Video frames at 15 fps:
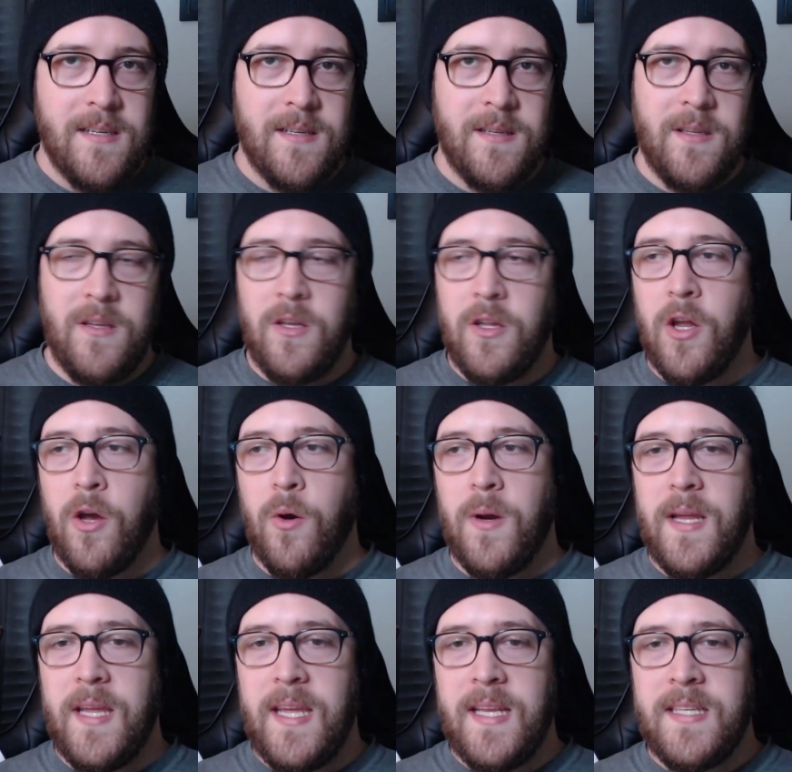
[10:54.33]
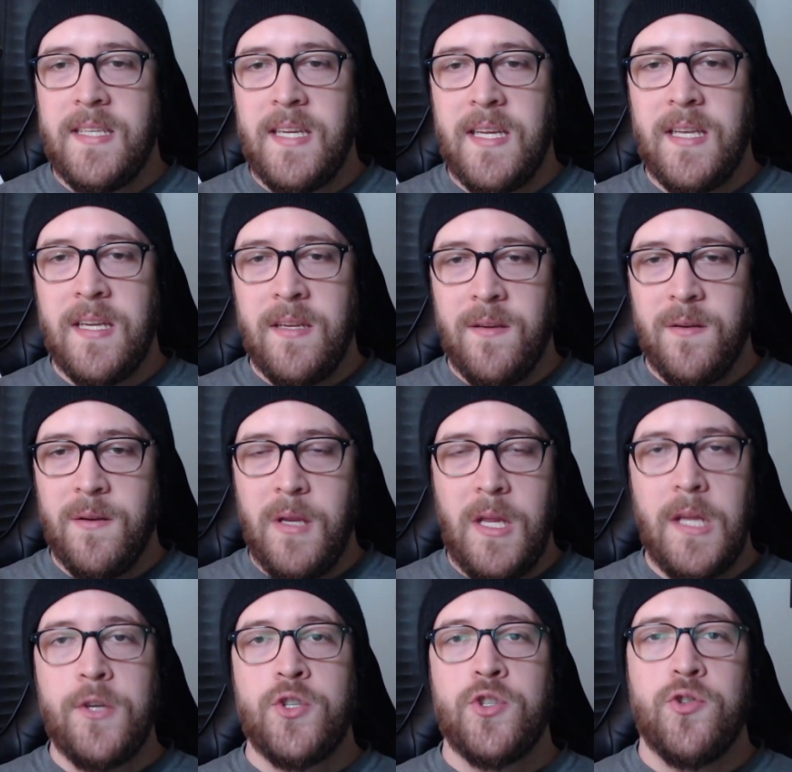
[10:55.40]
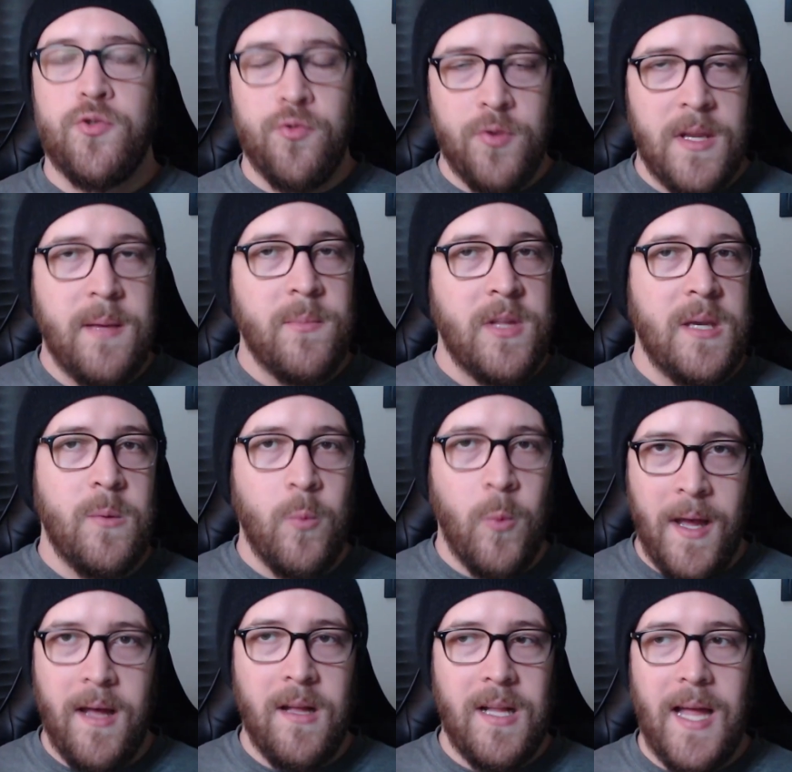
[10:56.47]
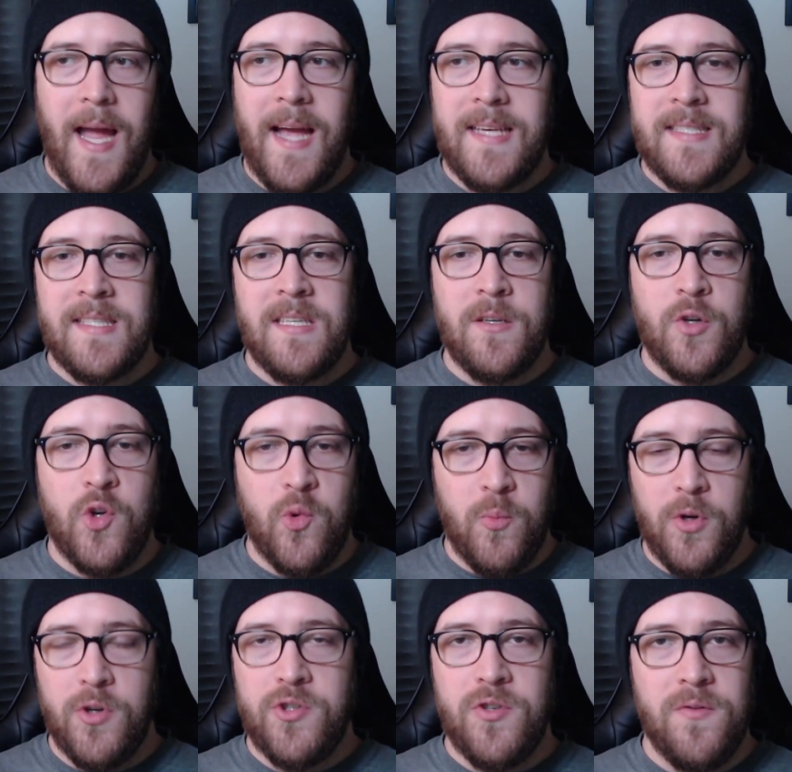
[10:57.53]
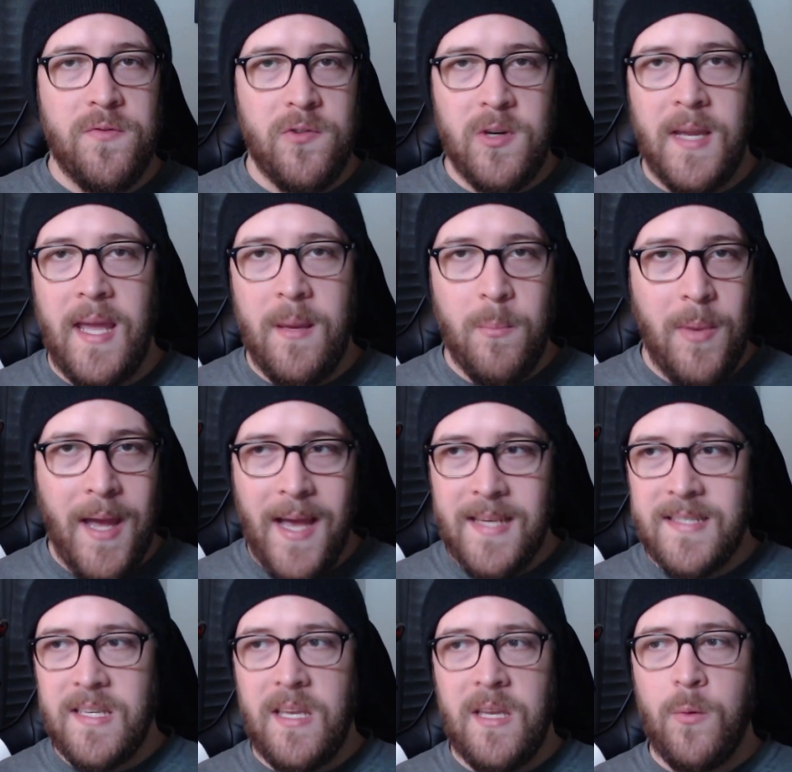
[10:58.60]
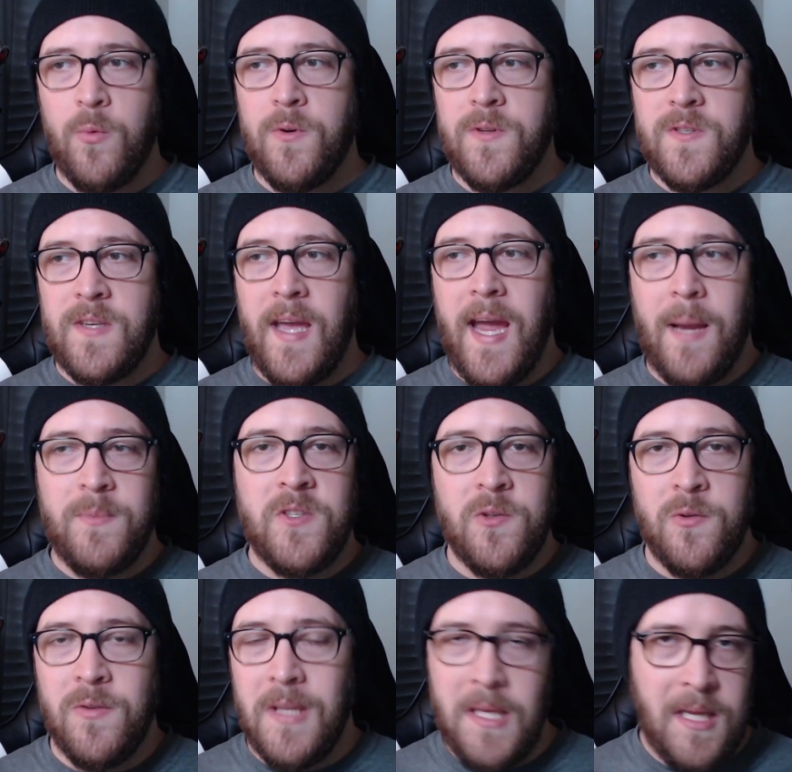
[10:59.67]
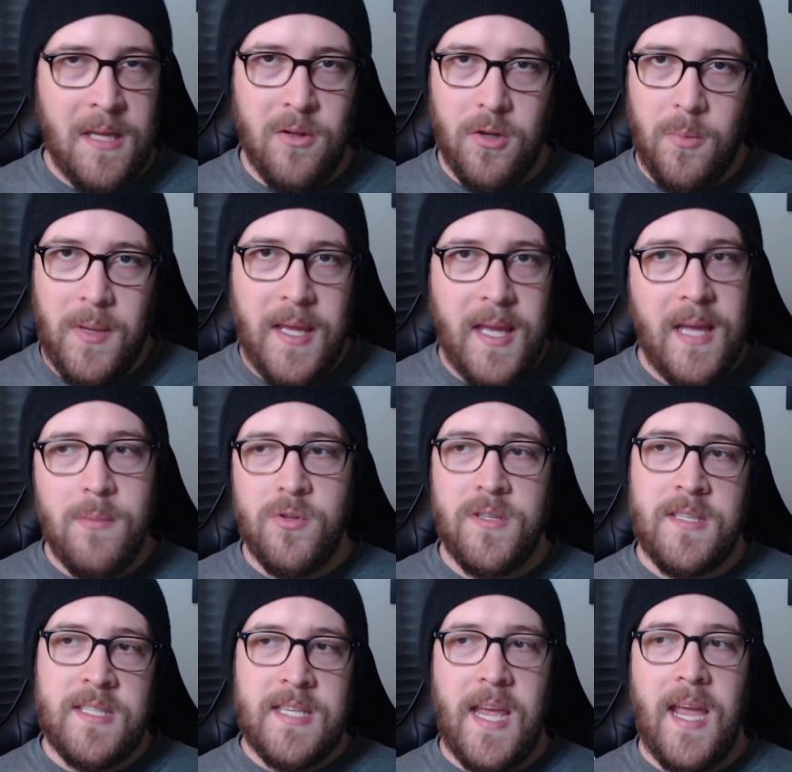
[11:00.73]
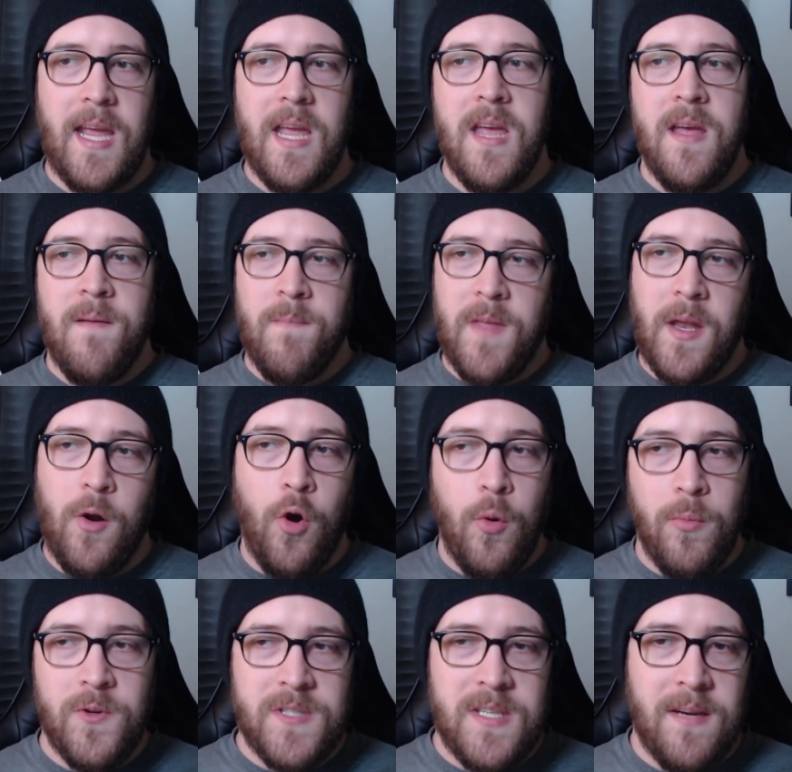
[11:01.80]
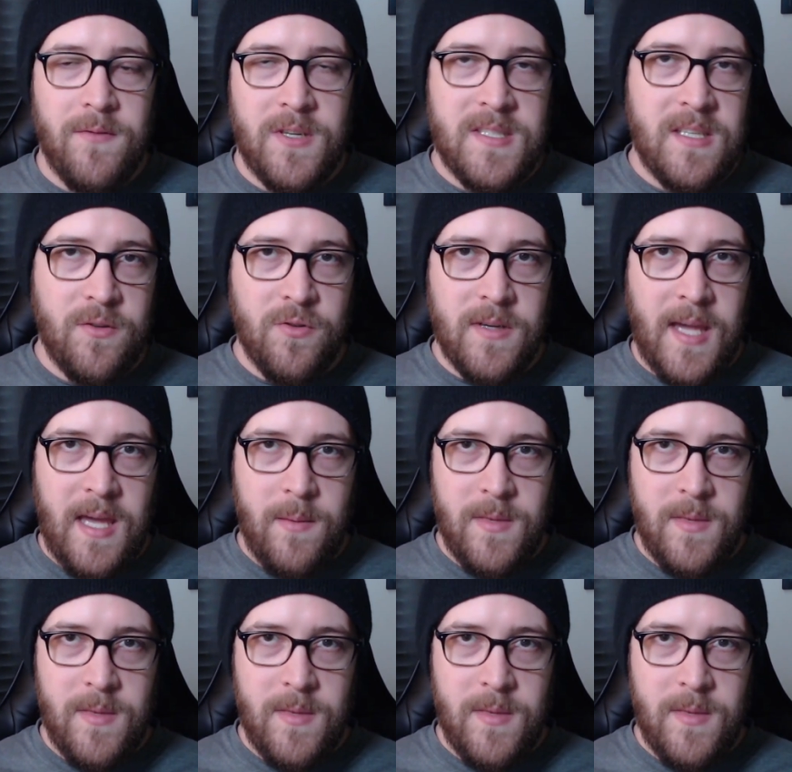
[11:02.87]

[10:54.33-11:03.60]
It did extremely well. As a commercial for Game Pass, it was absolutely killer. Being able to say that almost every single game in